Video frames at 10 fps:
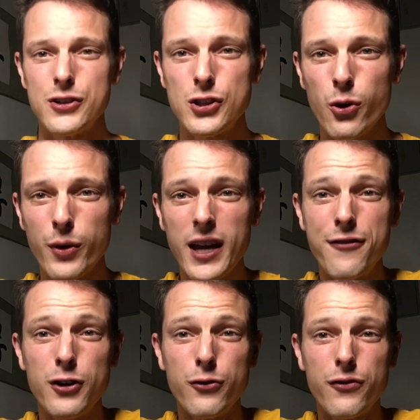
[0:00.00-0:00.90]
So
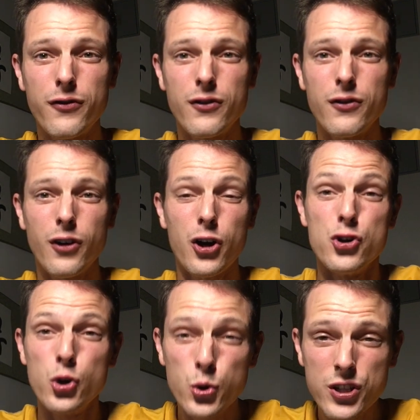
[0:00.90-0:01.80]
if you are
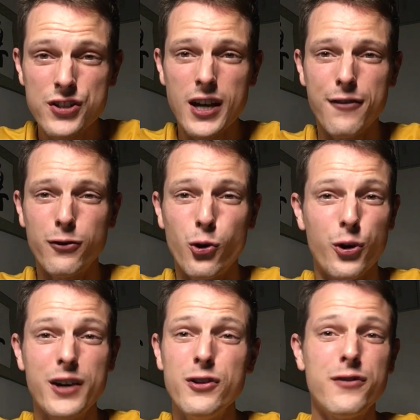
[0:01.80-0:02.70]
new to TEFL,
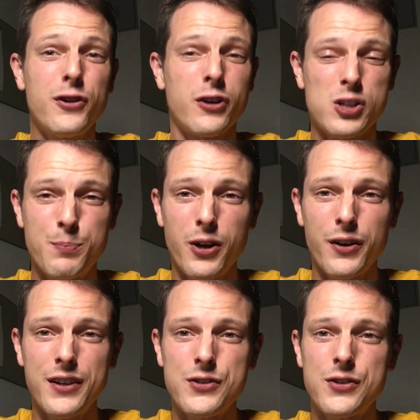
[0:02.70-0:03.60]
or even if you're
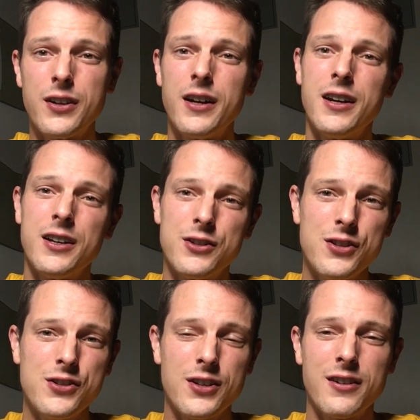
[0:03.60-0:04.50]
experienced,
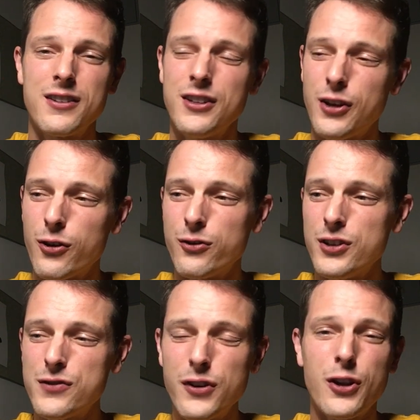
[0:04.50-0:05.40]
just, you know,
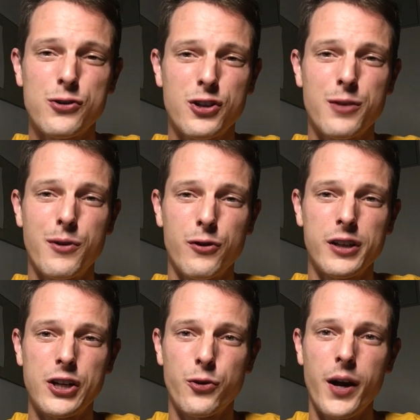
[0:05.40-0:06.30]
this video is going to be
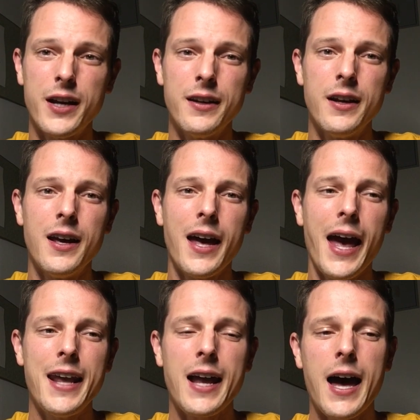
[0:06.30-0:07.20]
really great.
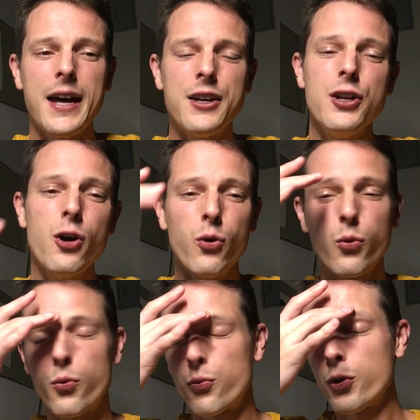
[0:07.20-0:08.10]
And I, you know,
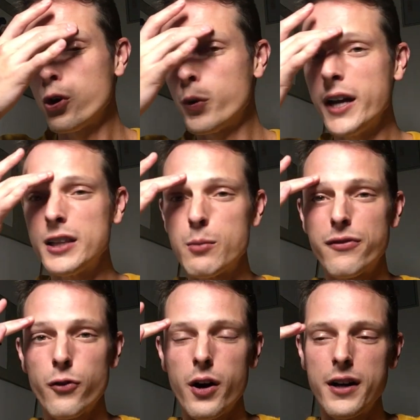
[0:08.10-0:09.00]
real quickly
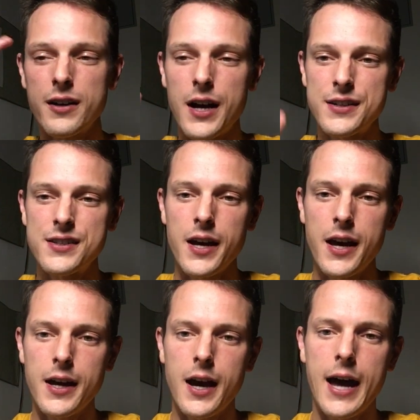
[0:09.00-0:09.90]
before I
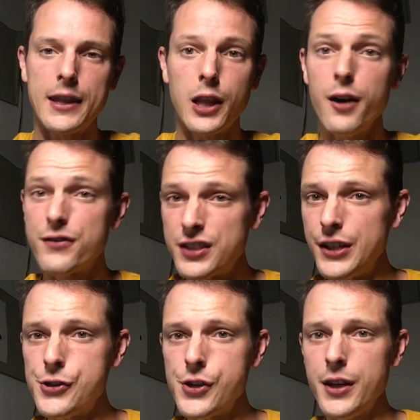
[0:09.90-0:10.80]
say, I love
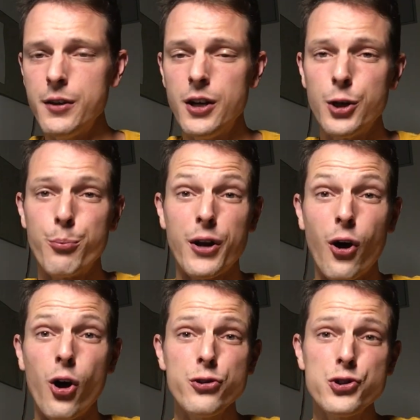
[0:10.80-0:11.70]
teaching, but I
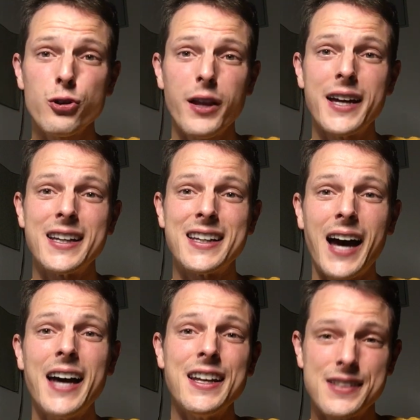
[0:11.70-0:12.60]
also like
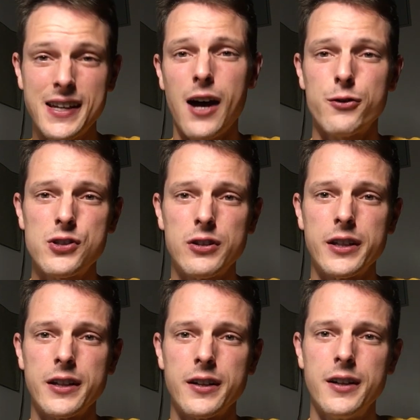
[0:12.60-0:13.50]
guidance
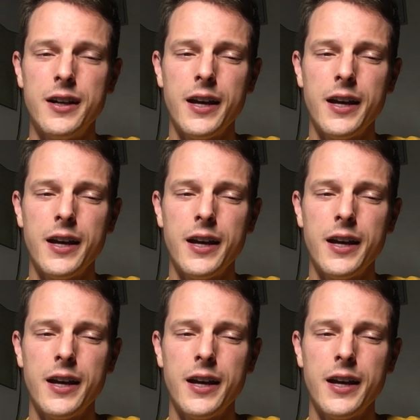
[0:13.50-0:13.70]
counseling.